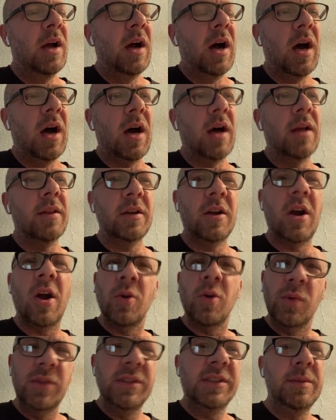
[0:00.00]
The
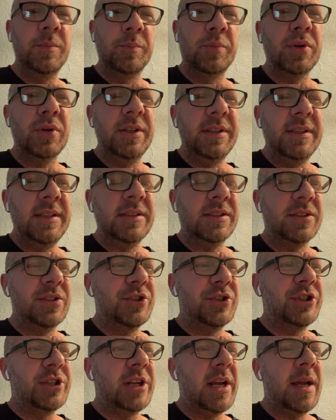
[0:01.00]
car was in pretty
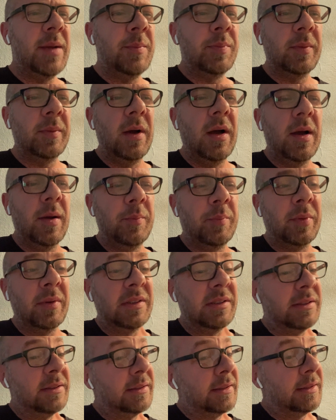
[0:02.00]
decent shape,
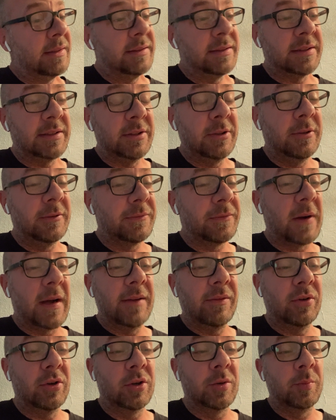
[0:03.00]
but it's still
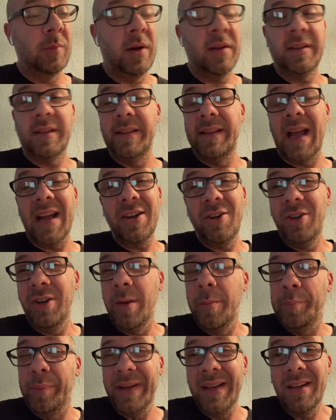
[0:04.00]
$500 a month, and that could
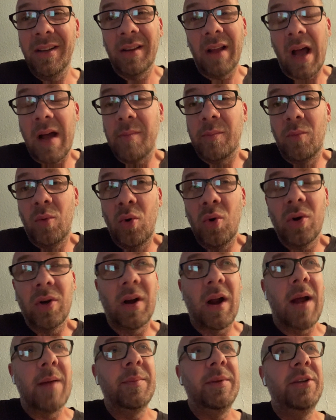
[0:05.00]
have been a lot
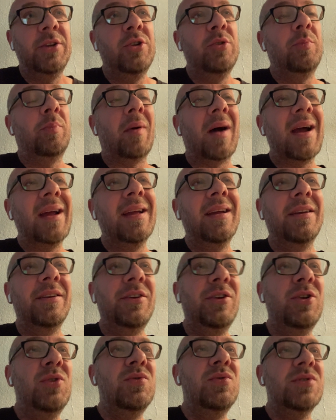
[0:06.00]
more. I mean, you buy a
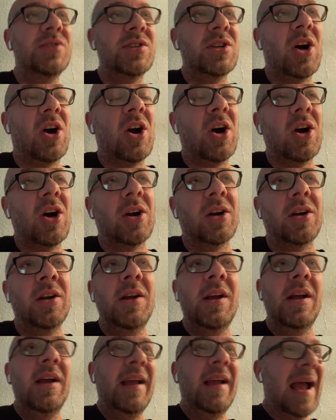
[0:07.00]
used car,
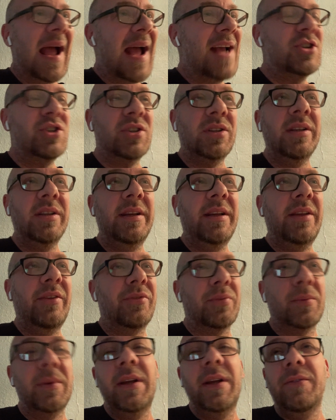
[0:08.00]
actually
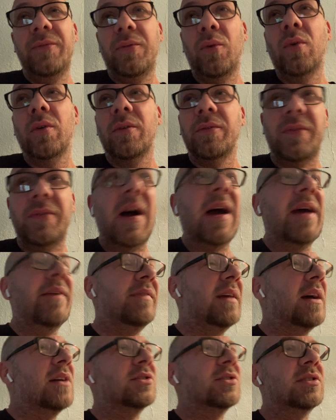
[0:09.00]
$3,000, $4,000,
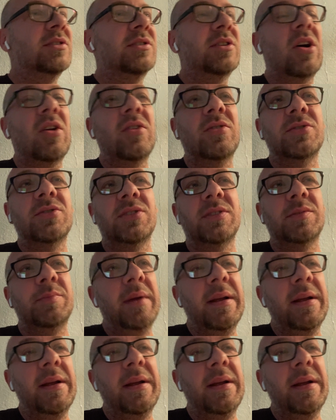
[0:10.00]
$5,000.